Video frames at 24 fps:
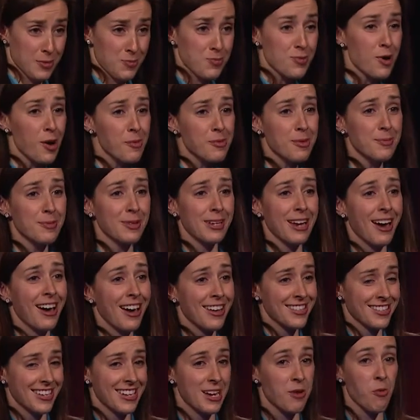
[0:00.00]
probably
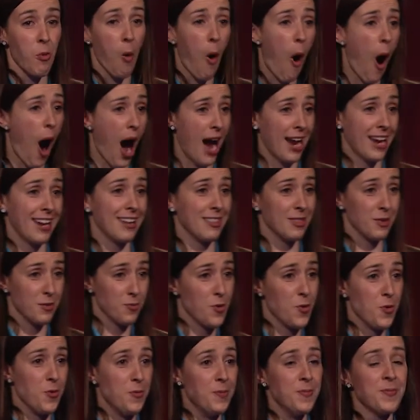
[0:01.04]
asking why in the
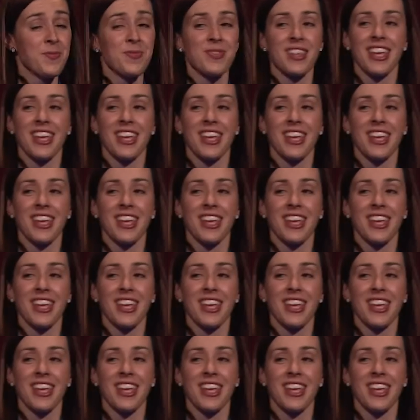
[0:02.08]
womb.